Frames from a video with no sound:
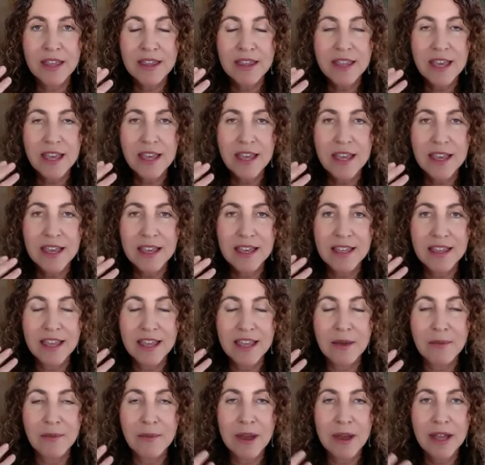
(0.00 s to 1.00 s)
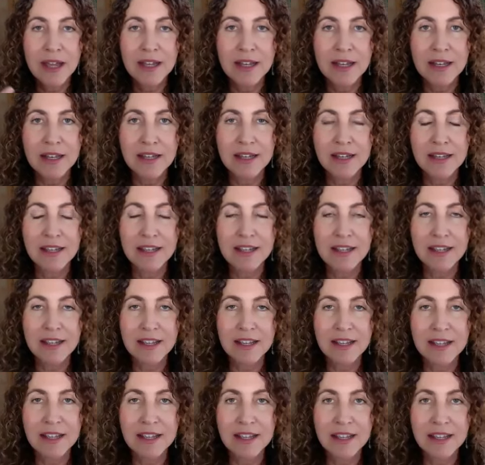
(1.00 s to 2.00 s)
they might
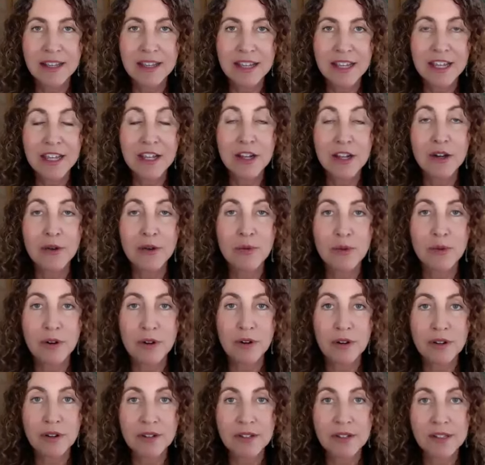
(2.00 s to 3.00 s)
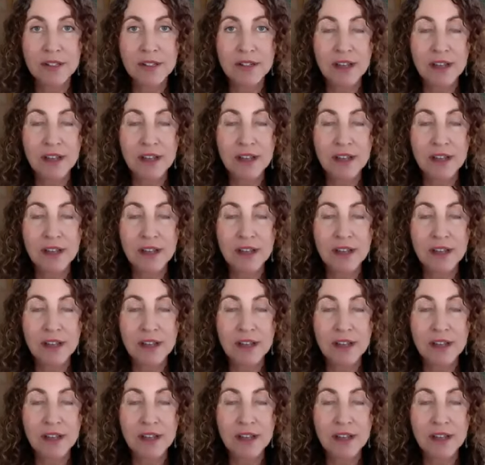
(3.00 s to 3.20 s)
hear words,